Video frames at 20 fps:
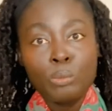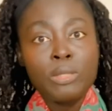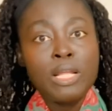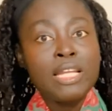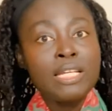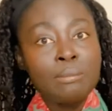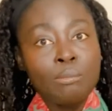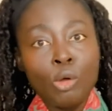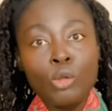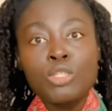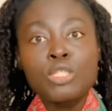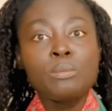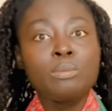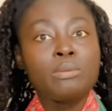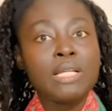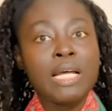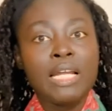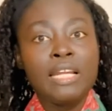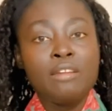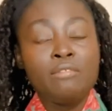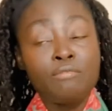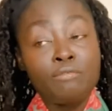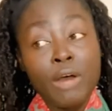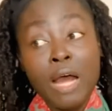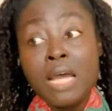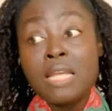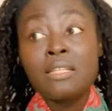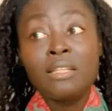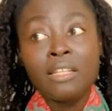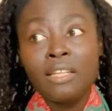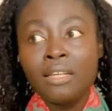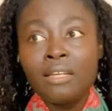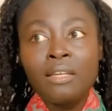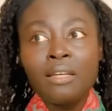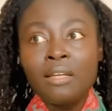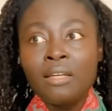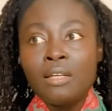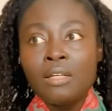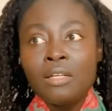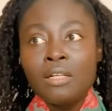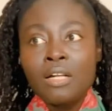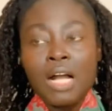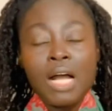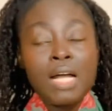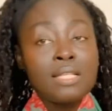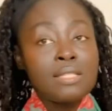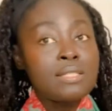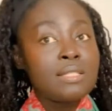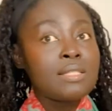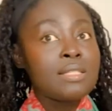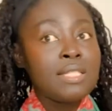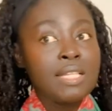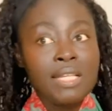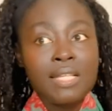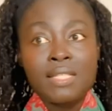and multiplying. And finally, Constantine